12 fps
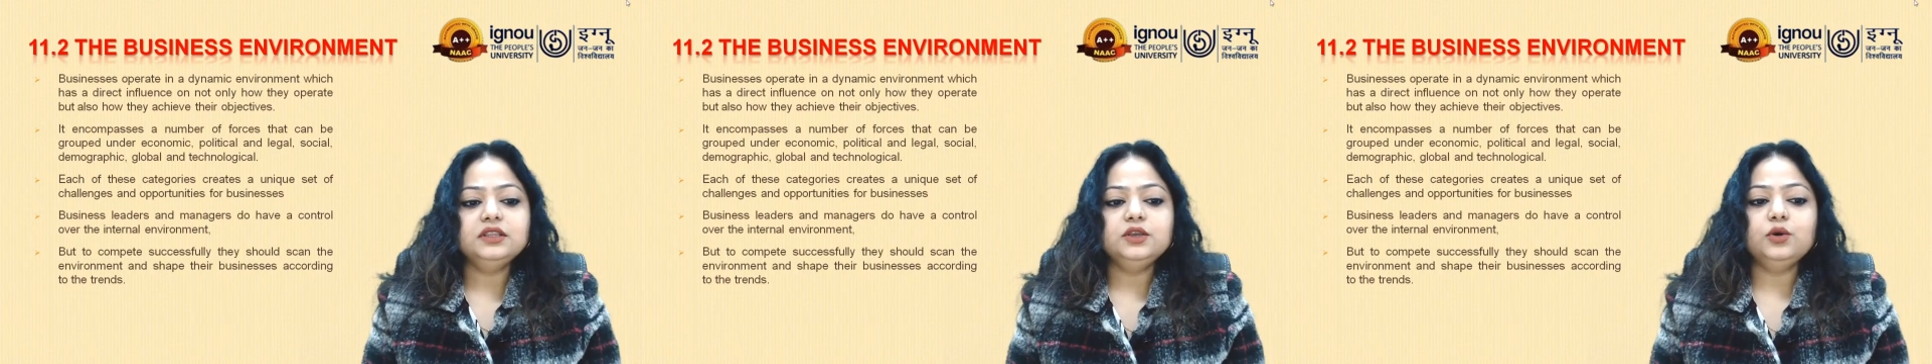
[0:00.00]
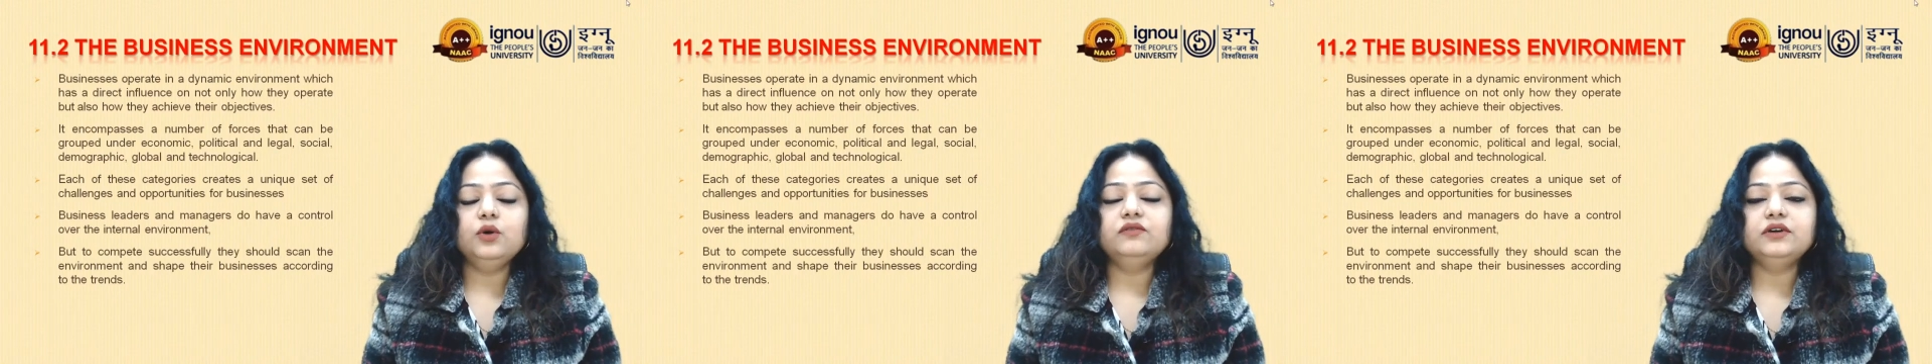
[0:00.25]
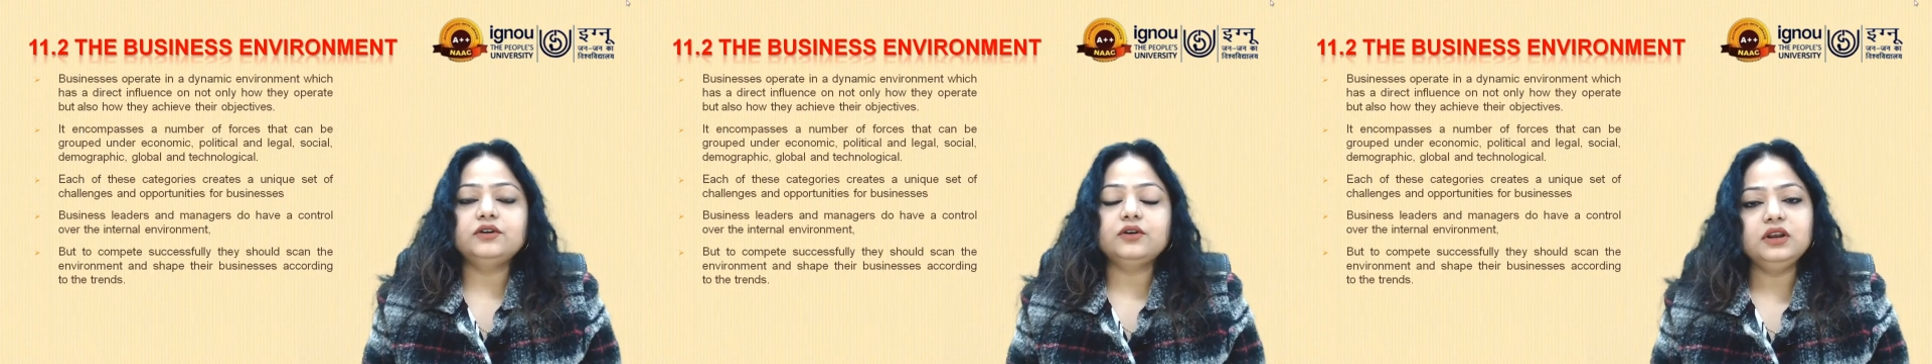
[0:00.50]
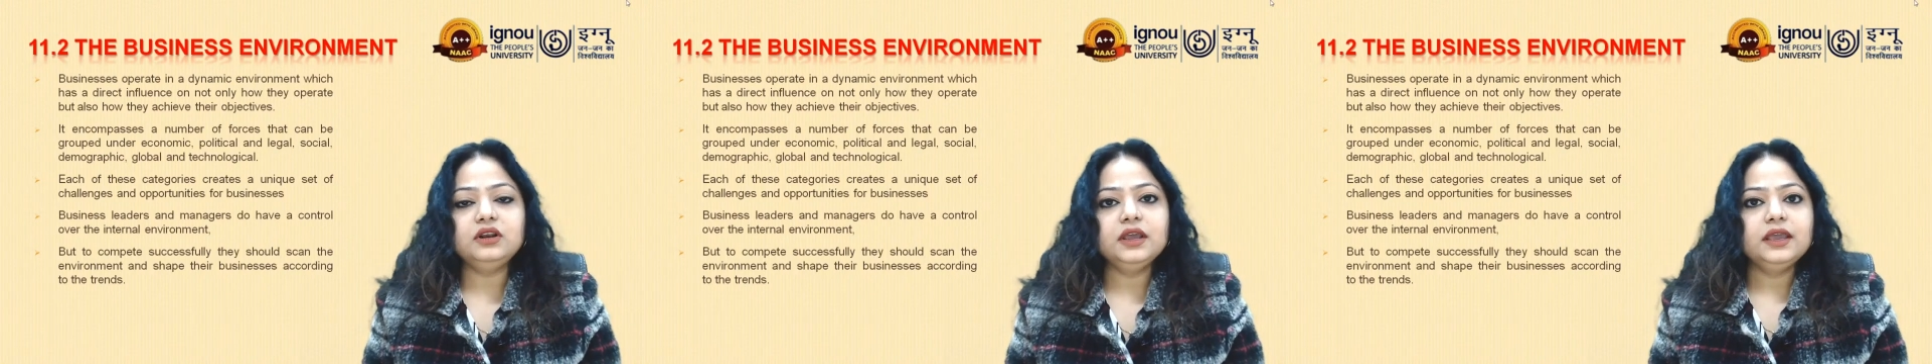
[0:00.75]
the
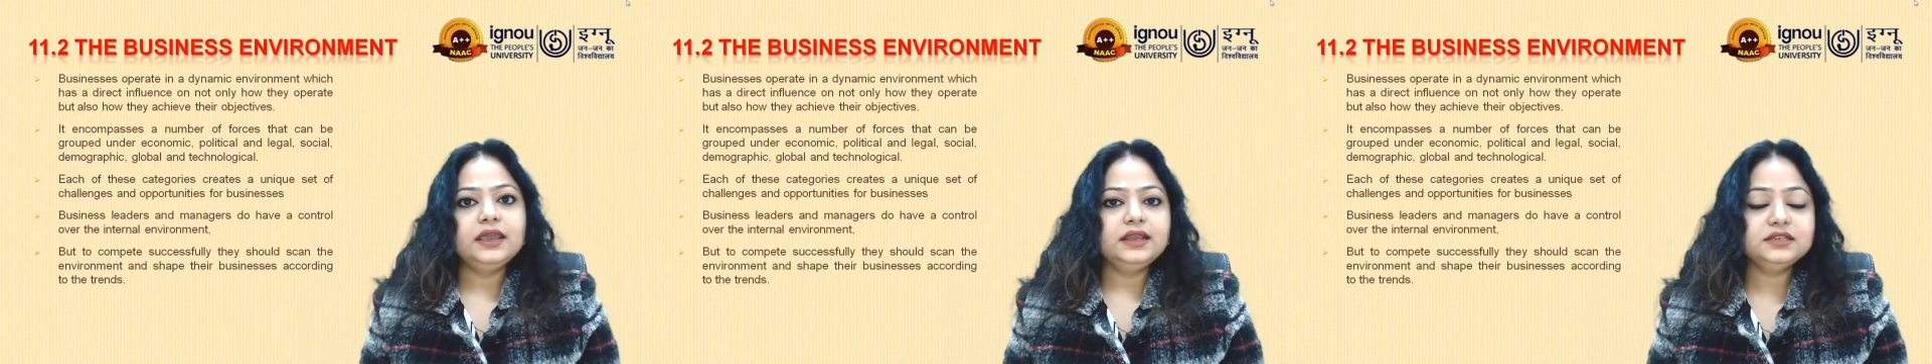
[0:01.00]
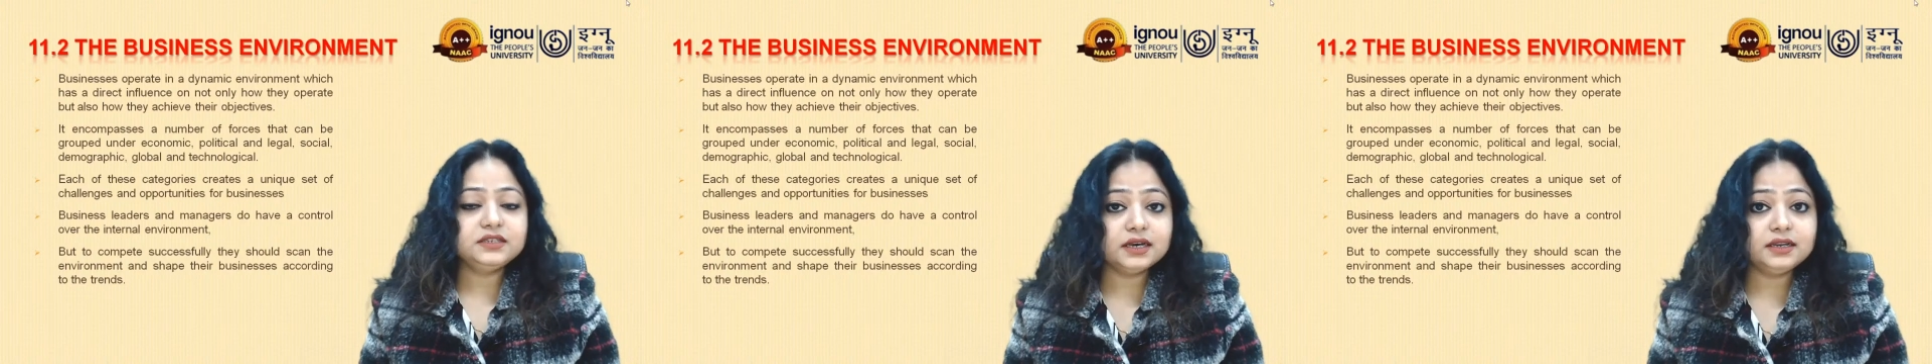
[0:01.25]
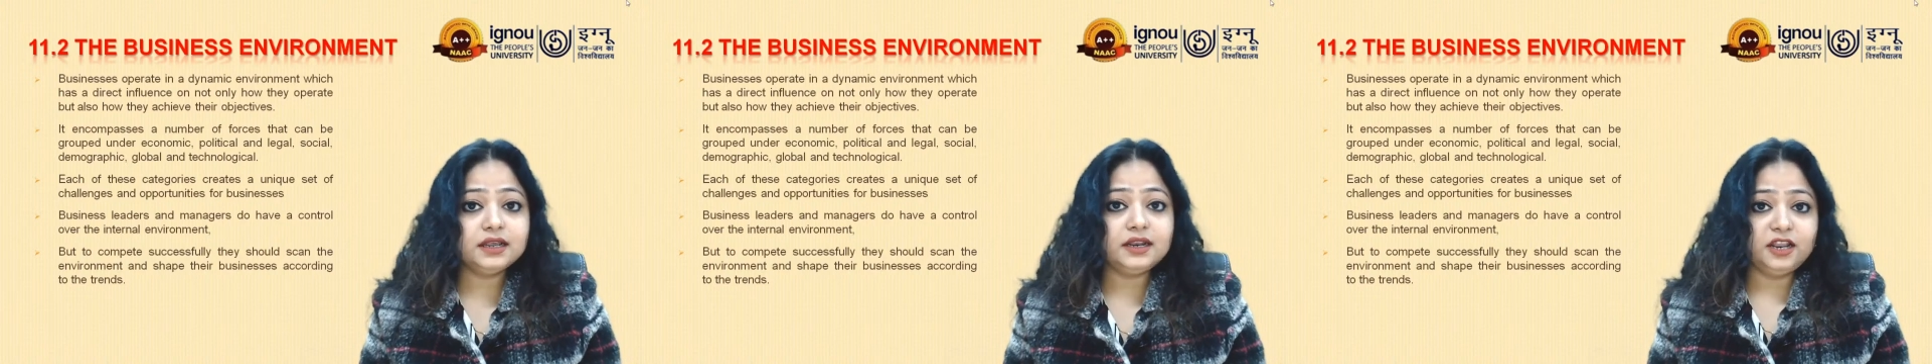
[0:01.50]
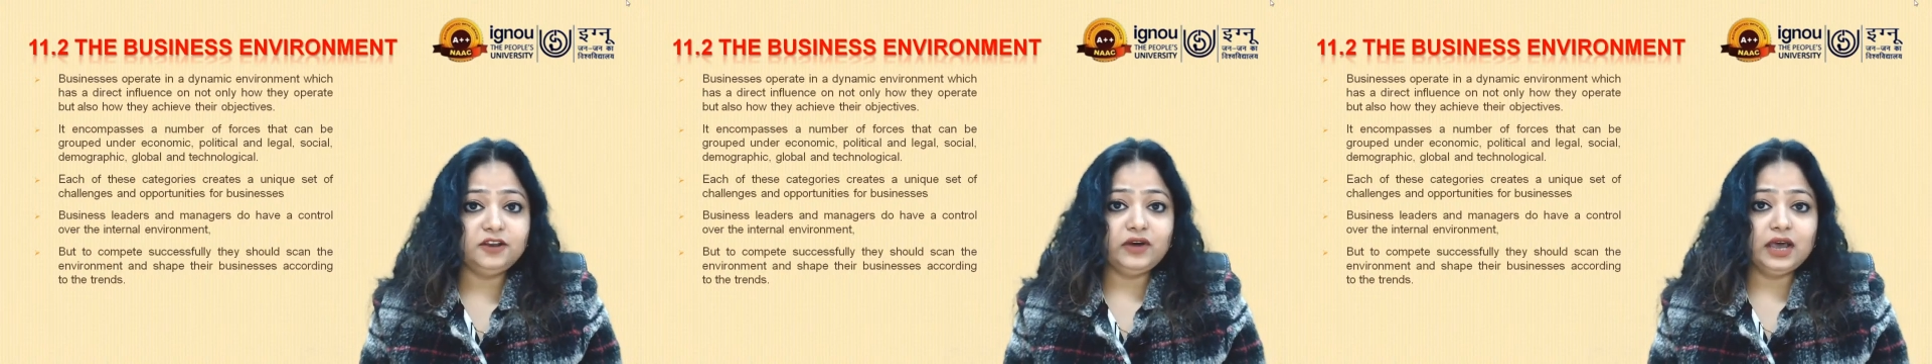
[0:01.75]
overall internal
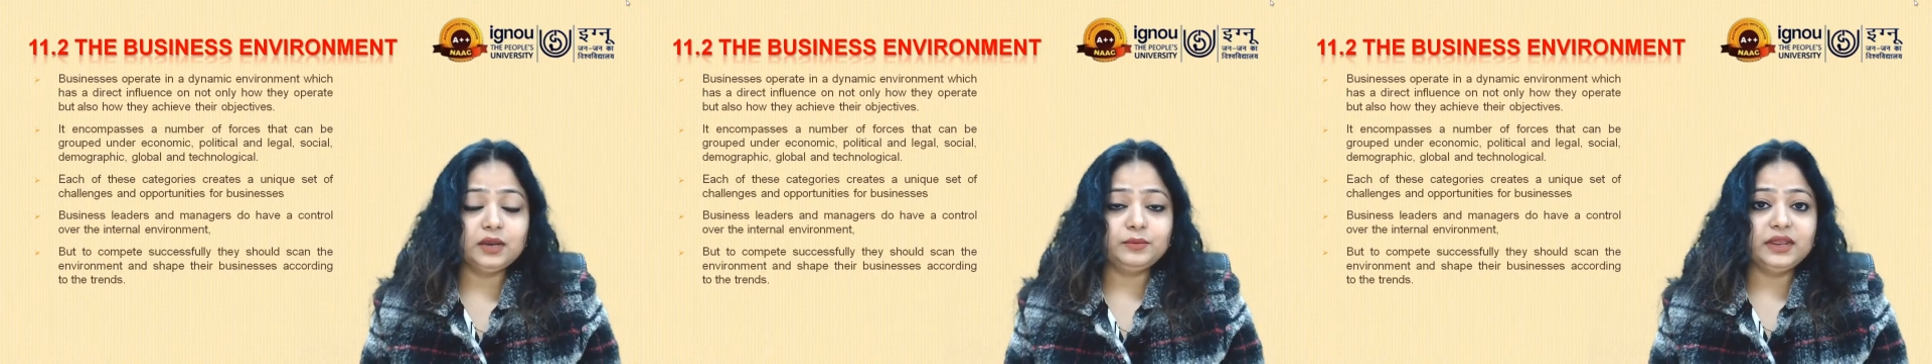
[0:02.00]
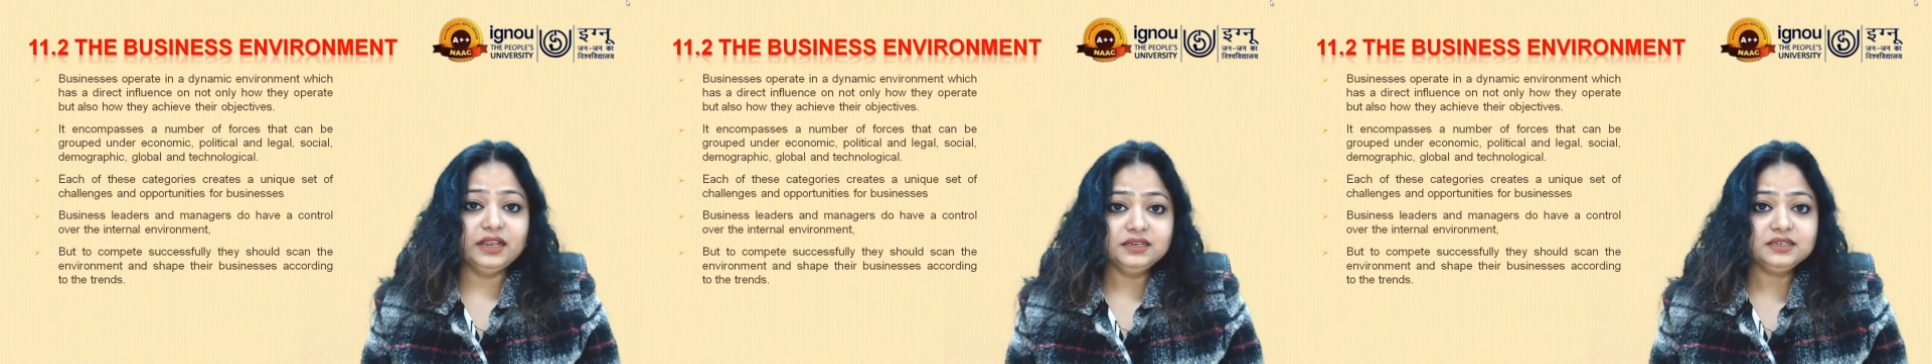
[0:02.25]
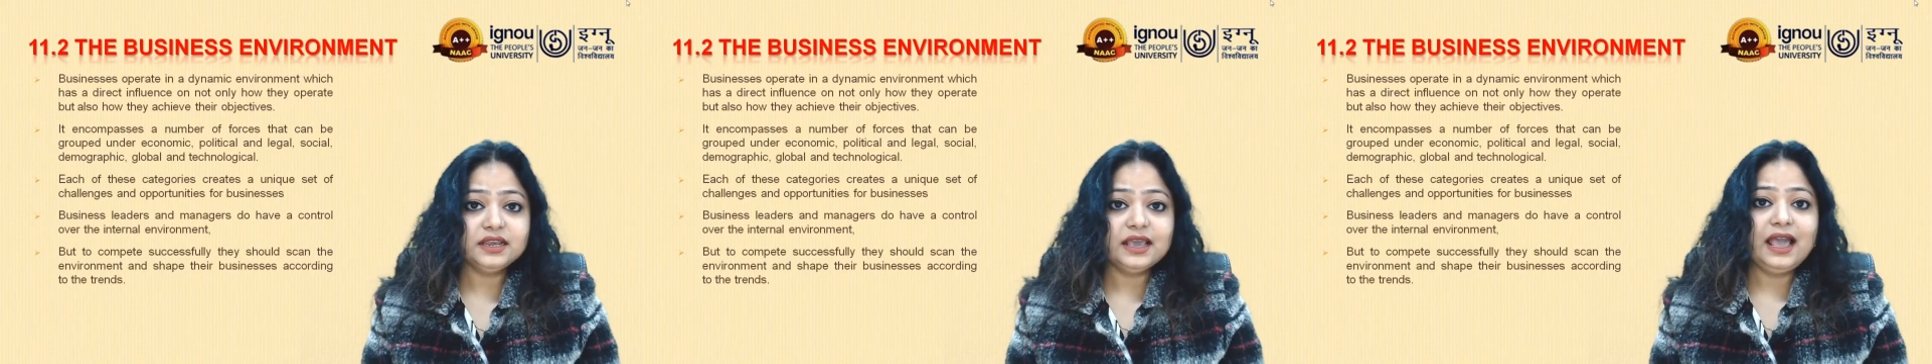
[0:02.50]
environment